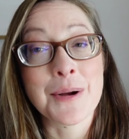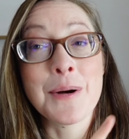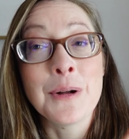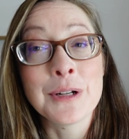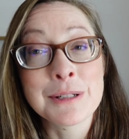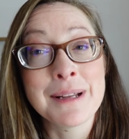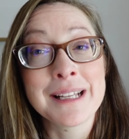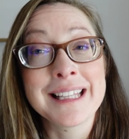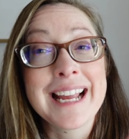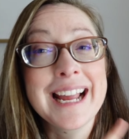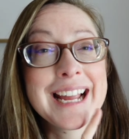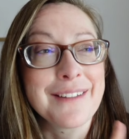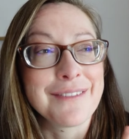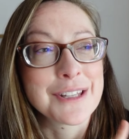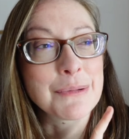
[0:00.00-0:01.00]
So ultimately,
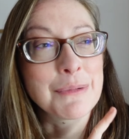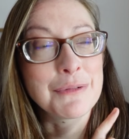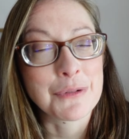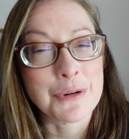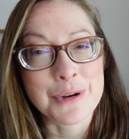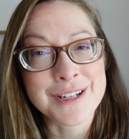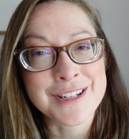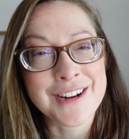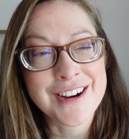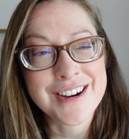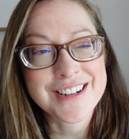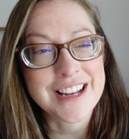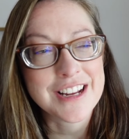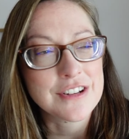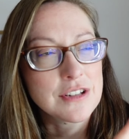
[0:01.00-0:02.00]
I get this one four
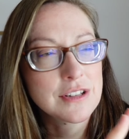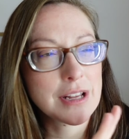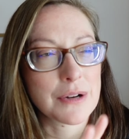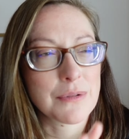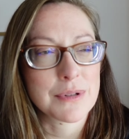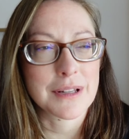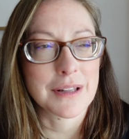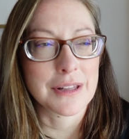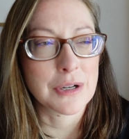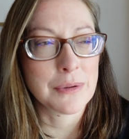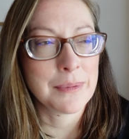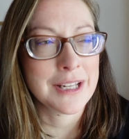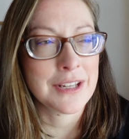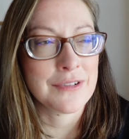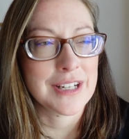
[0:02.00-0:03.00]
stars. I just thought it was a
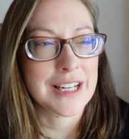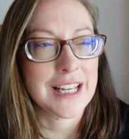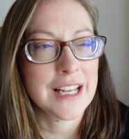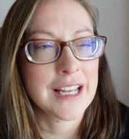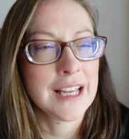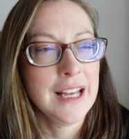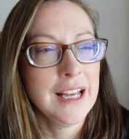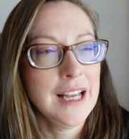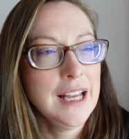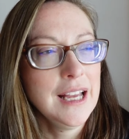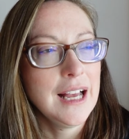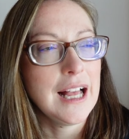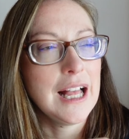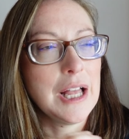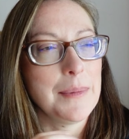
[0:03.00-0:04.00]
little bit unique.
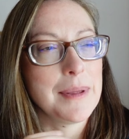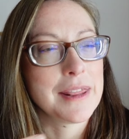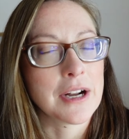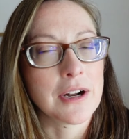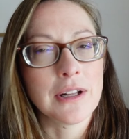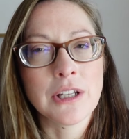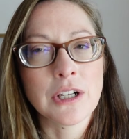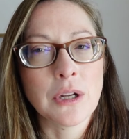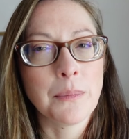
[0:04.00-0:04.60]
Um, there are